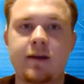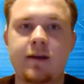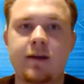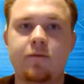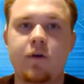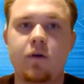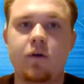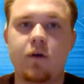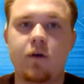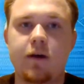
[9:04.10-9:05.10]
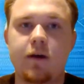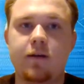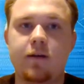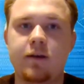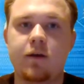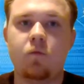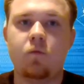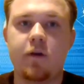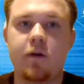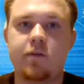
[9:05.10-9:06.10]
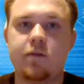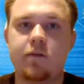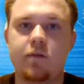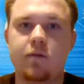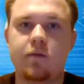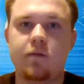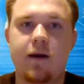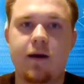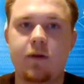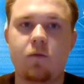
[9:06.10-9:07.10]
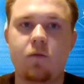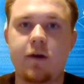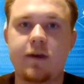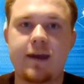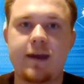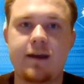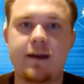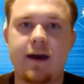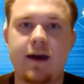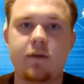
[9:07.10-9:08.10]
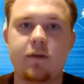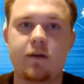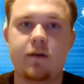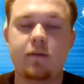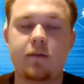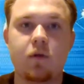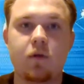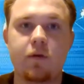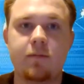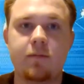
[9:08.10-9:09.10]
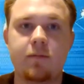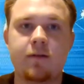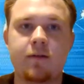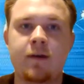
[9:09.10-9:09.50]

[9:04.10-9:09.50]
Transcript: info on, like what can happen within employment,